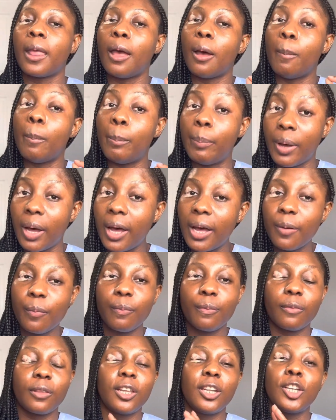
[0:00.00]
But
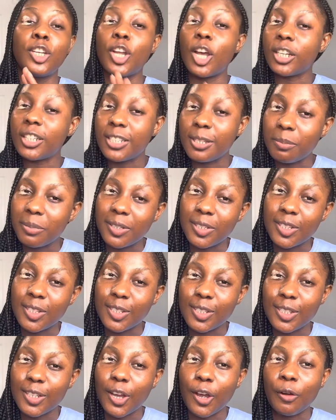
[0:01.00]
not to be
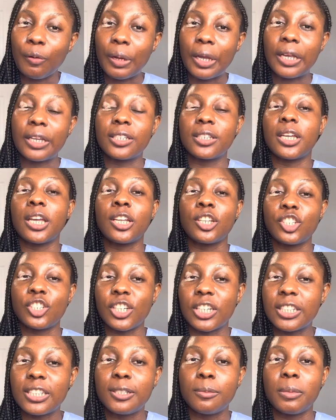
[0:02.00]
discouraged, it
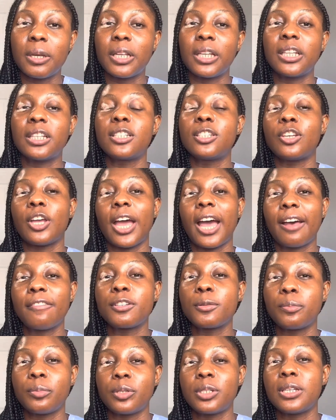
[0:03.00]
just means you have to
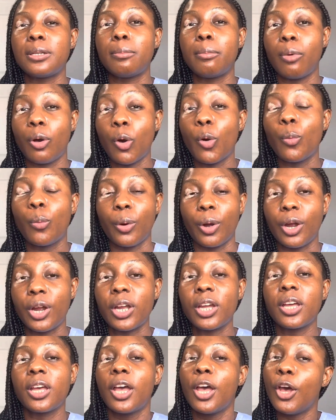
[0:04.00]
put in more
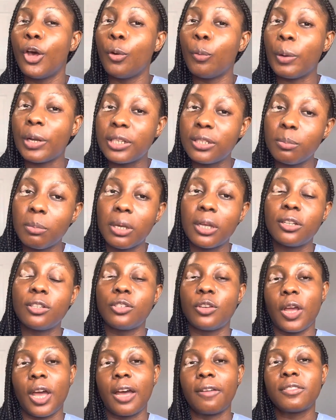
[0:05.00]
work, which means
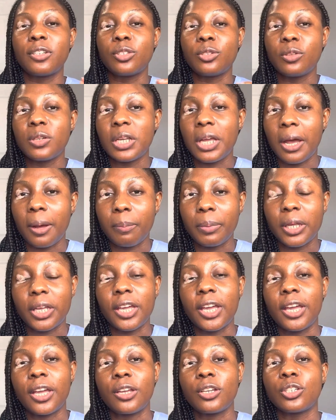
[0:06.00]
you have to do the
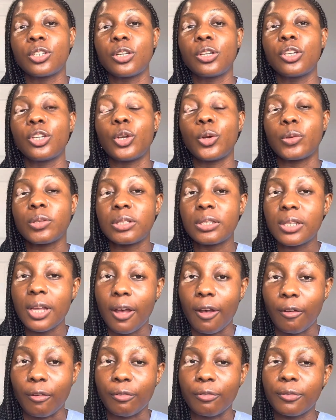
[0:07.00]
application
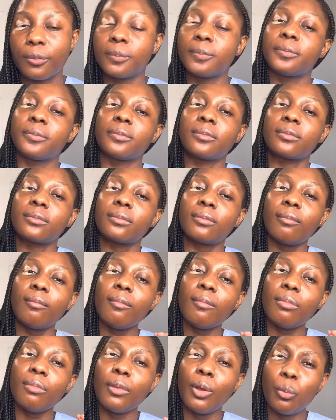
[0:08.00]
yourself,
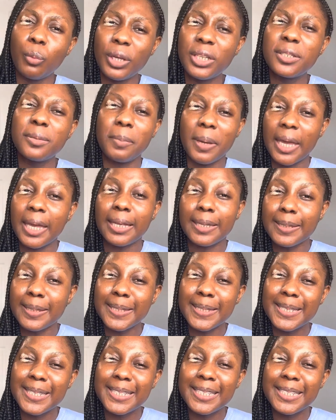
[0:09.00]
which means